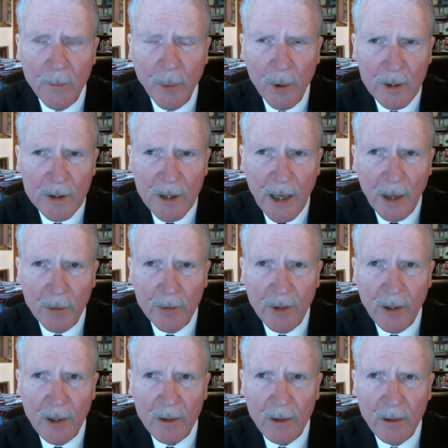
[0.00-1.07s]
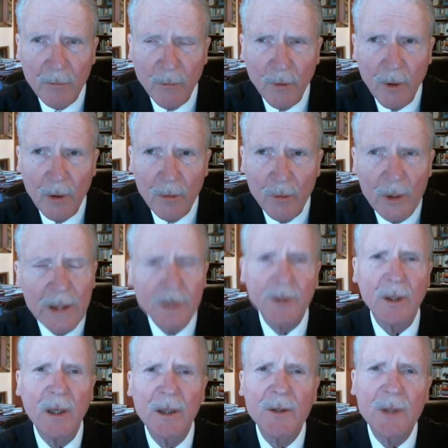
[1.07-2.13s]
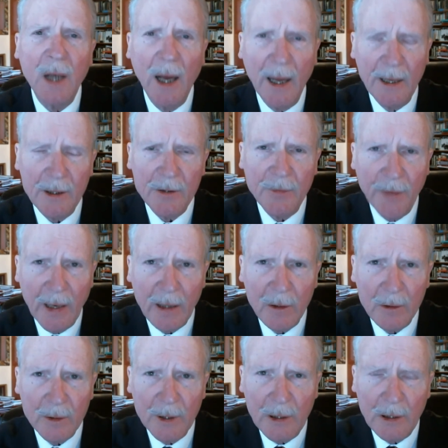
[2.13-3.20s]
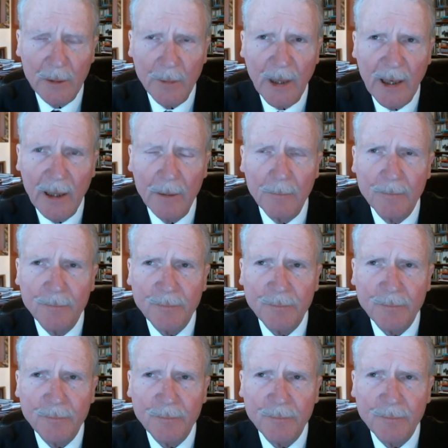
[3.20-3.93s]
points out that reason is the highest faculty in man.